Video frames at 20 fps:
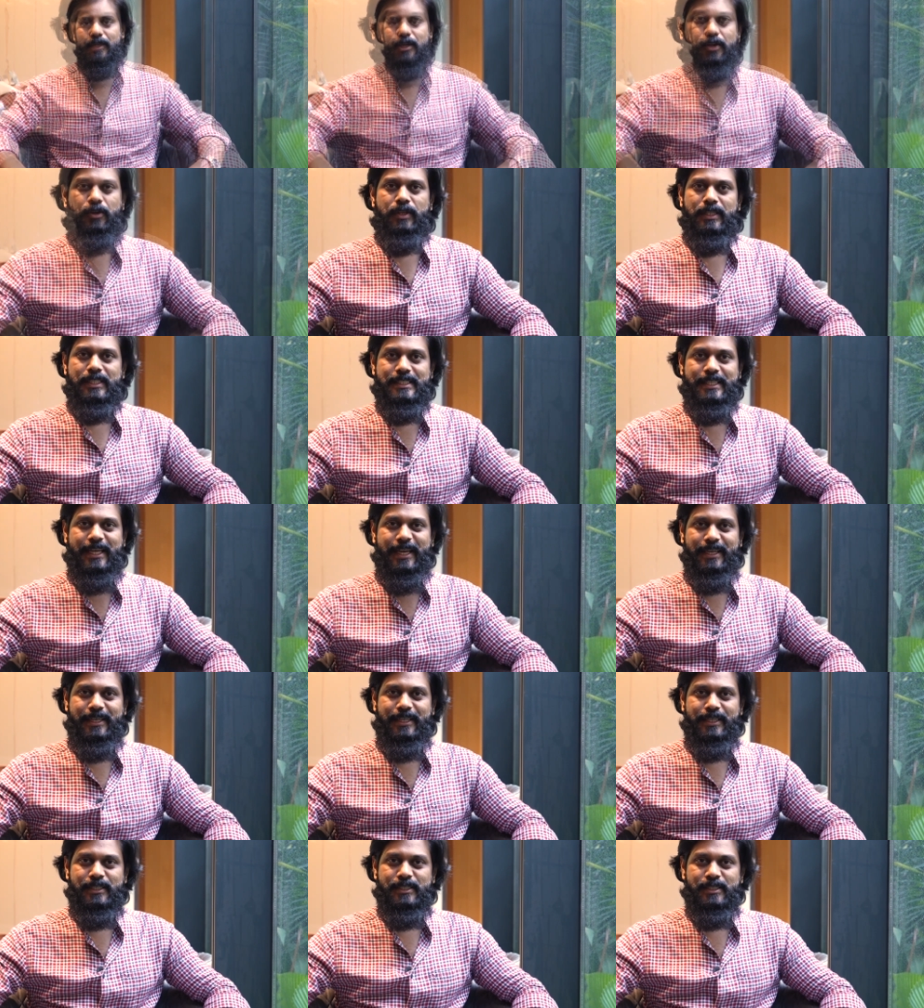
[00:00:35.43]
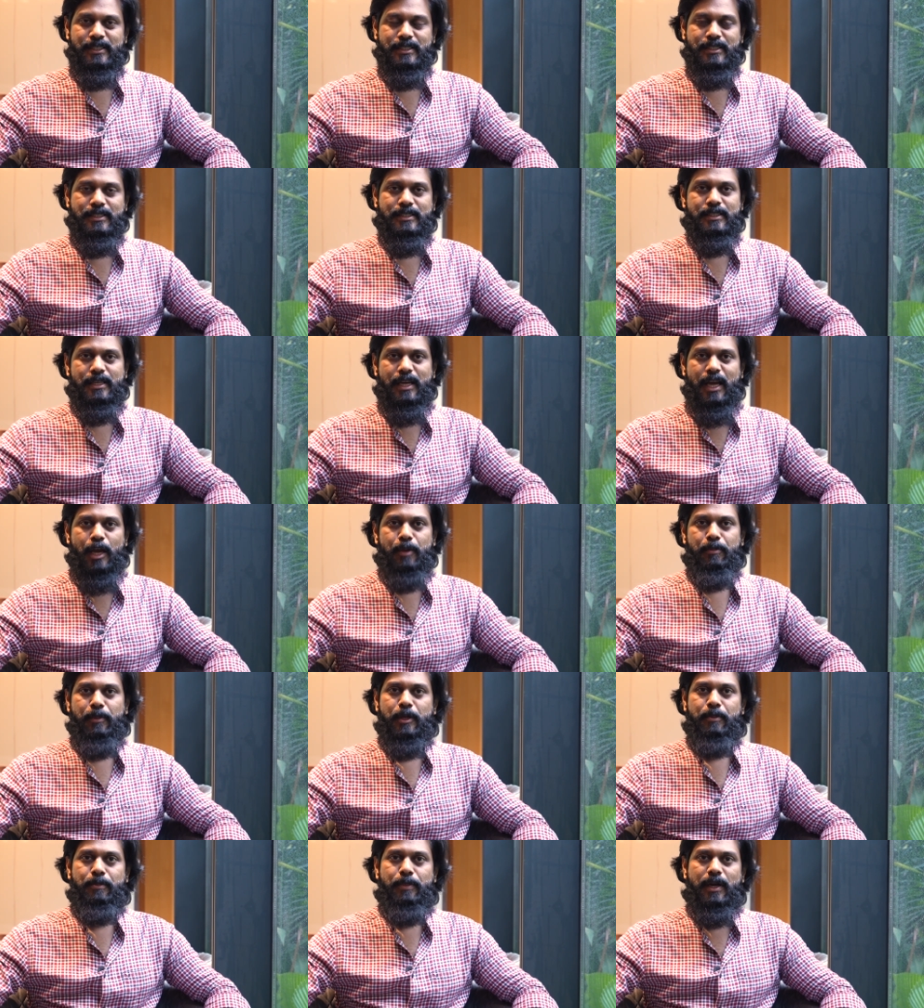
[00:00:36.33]
During these eight years,
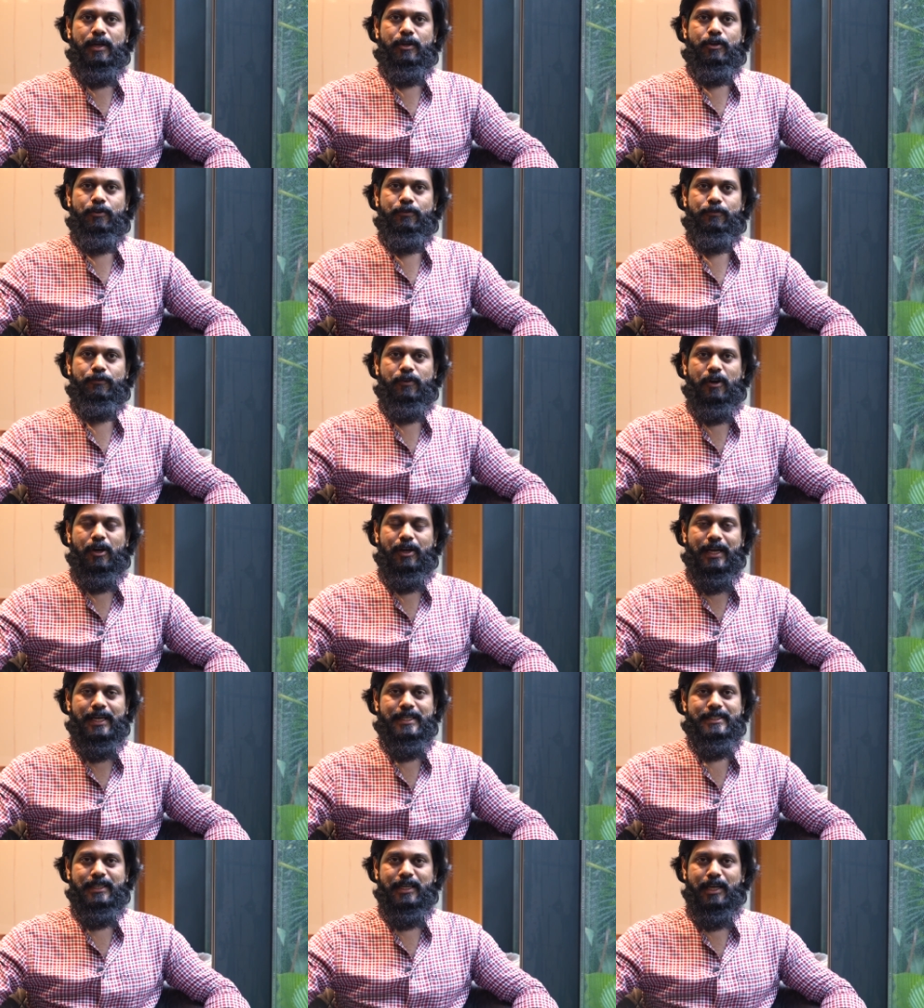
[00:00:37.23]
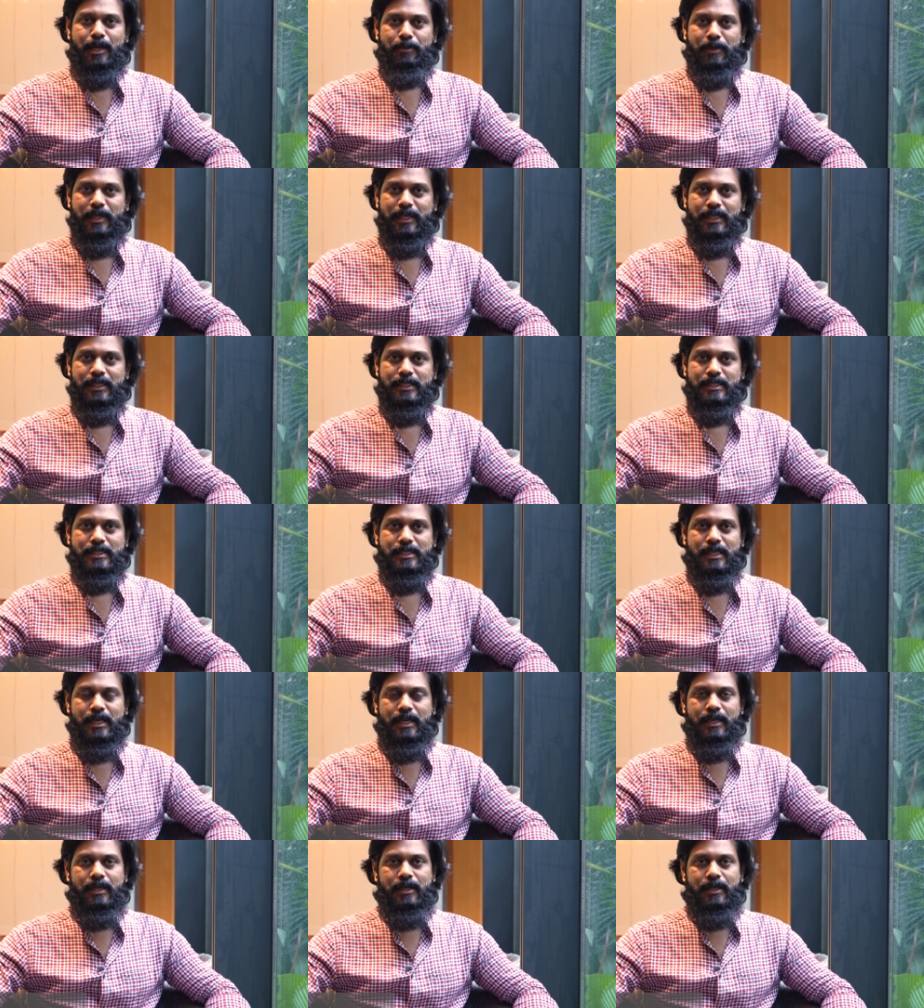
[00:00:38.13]
I've been part of organizing committees